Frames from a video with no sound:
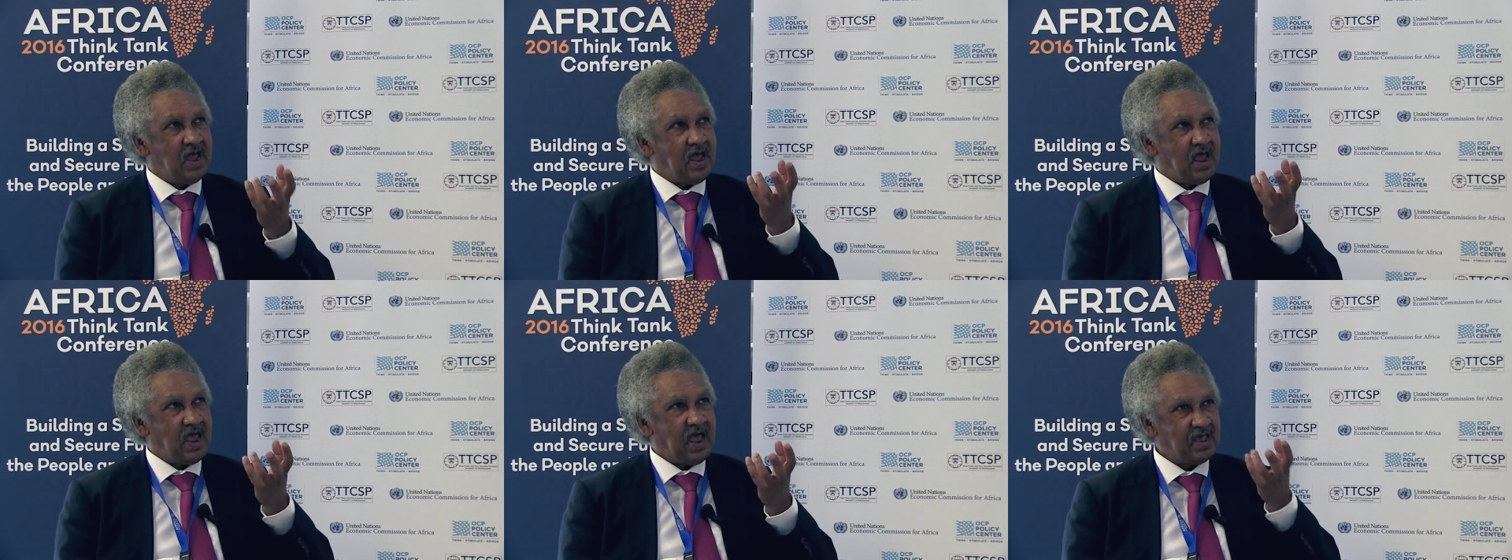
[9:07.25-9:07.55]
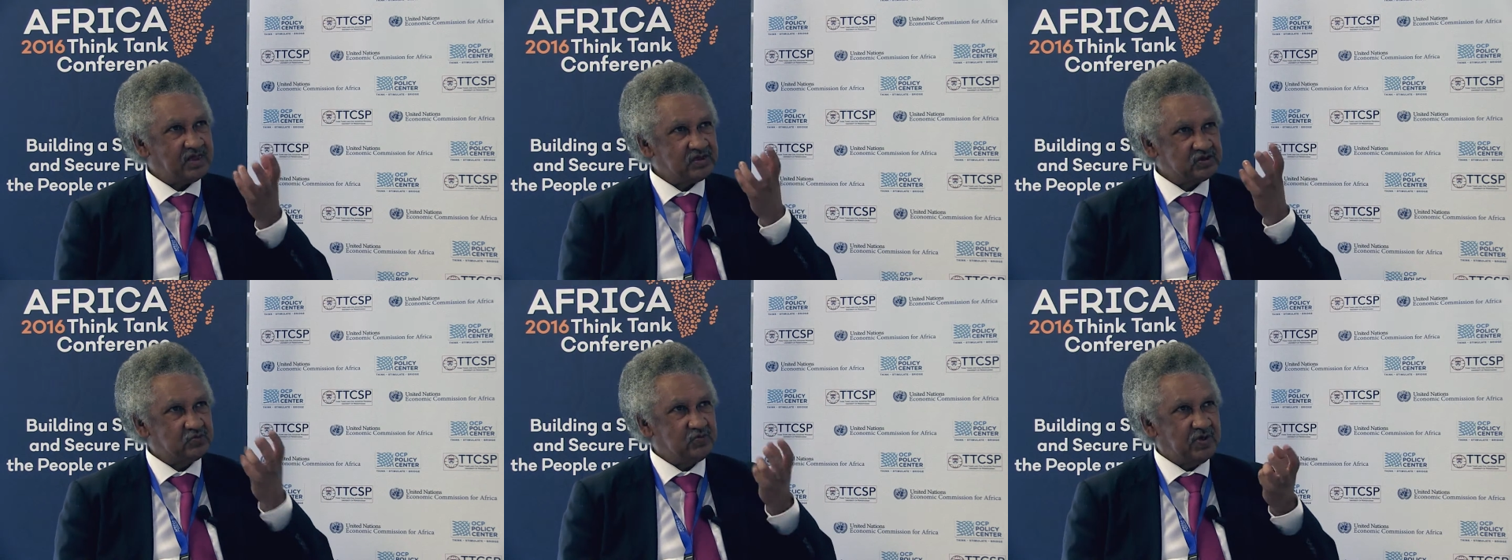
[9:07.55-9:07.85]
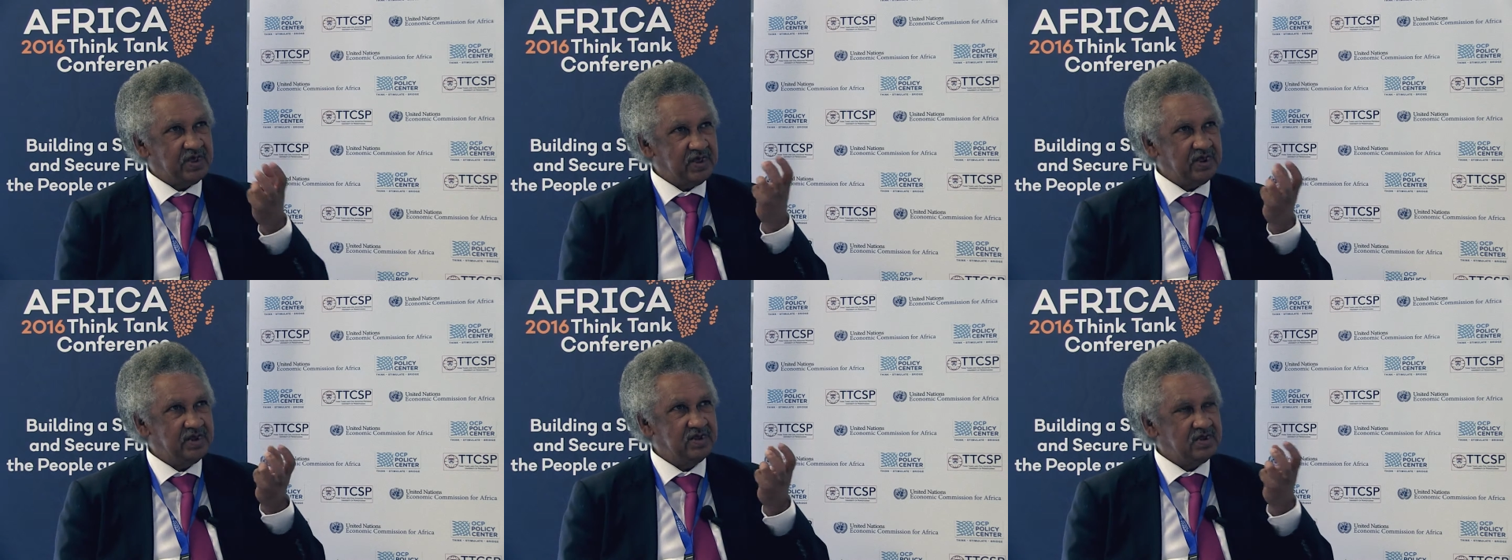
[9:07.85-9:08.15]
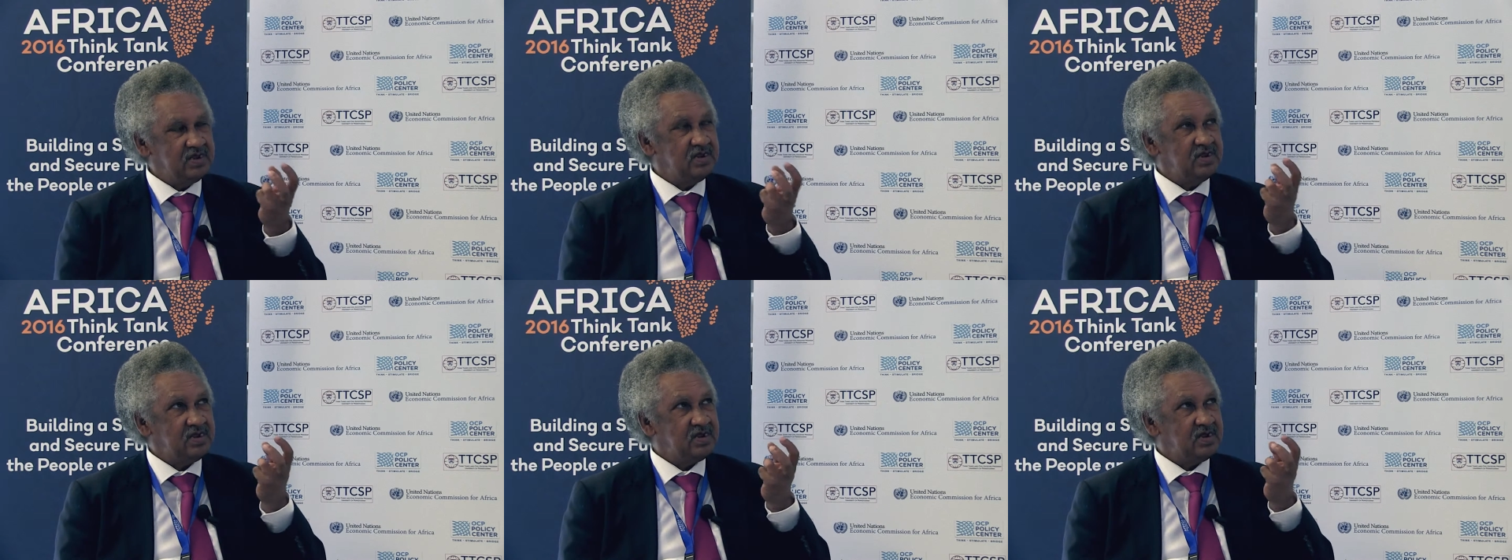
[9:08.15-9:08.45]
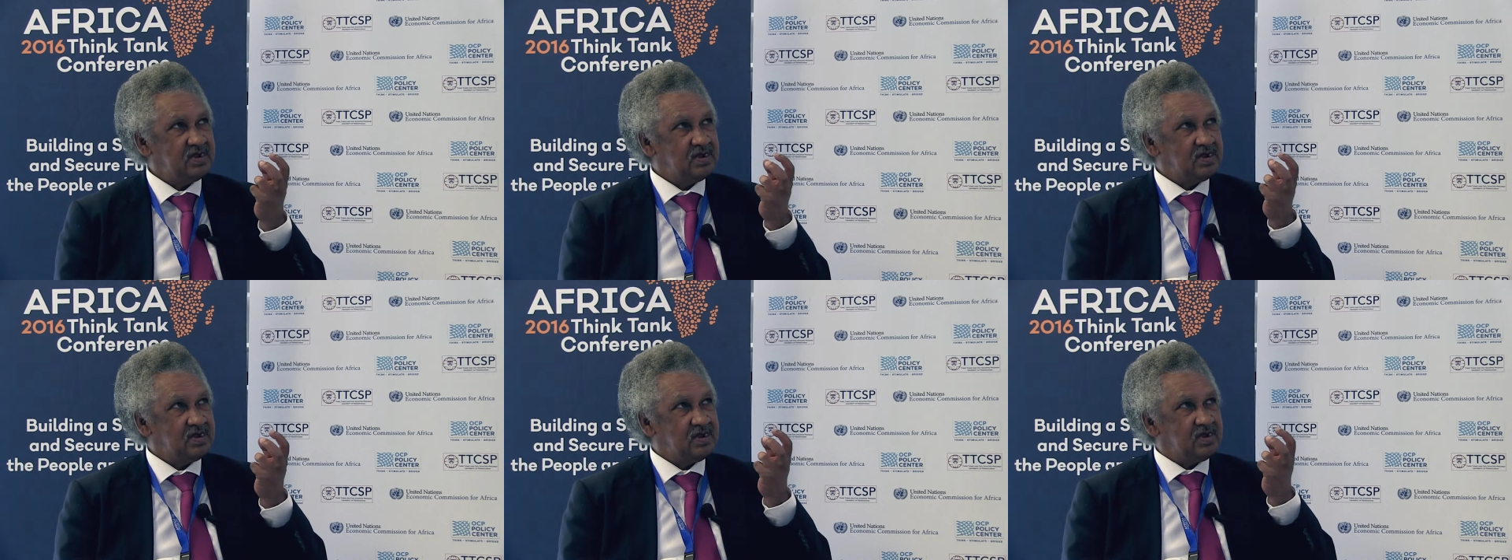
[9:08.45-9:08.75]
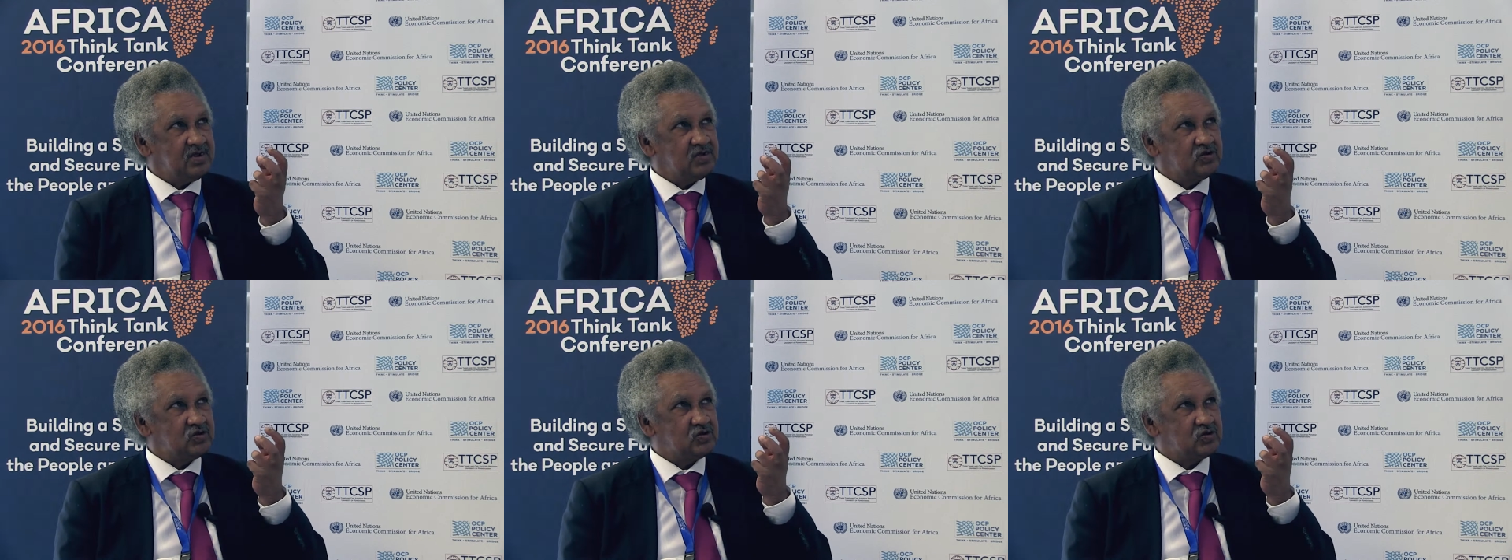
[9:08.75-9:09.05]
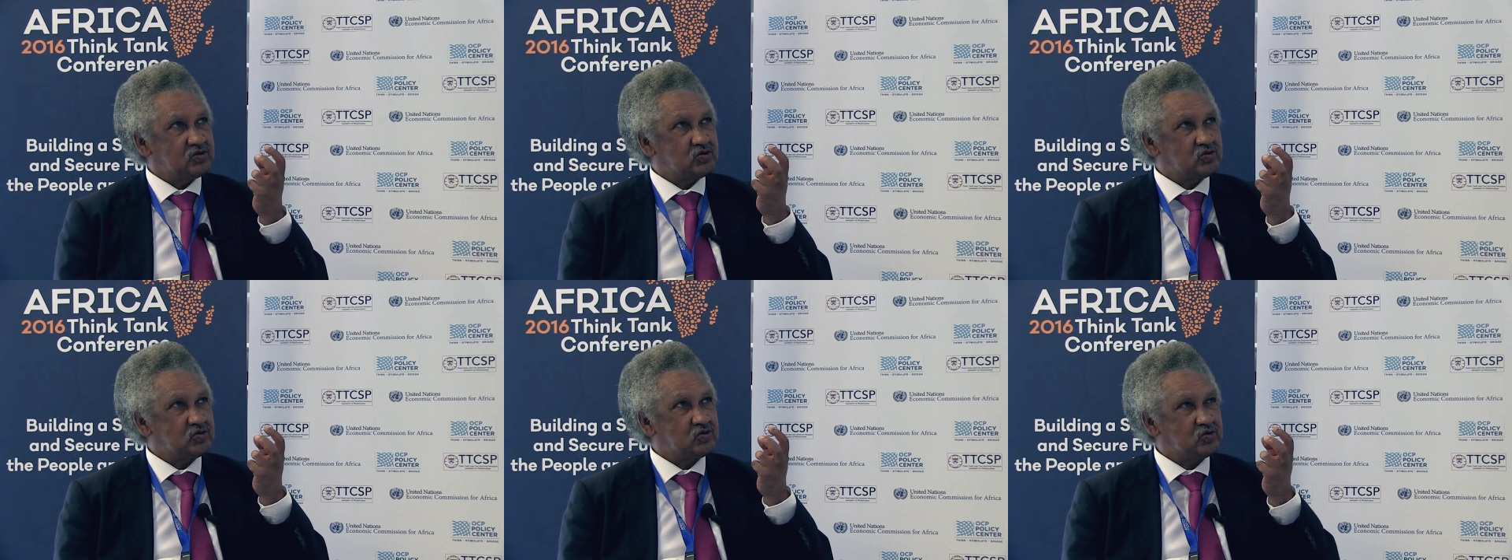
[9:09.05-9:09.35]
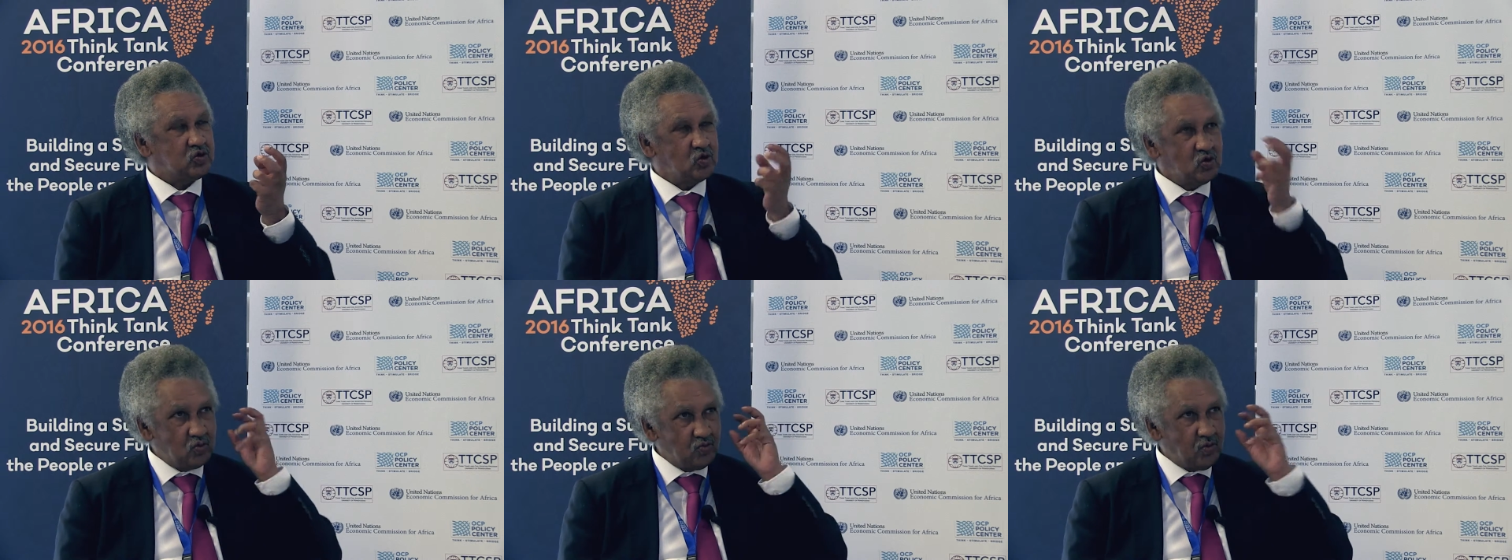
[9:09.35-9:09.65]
has been too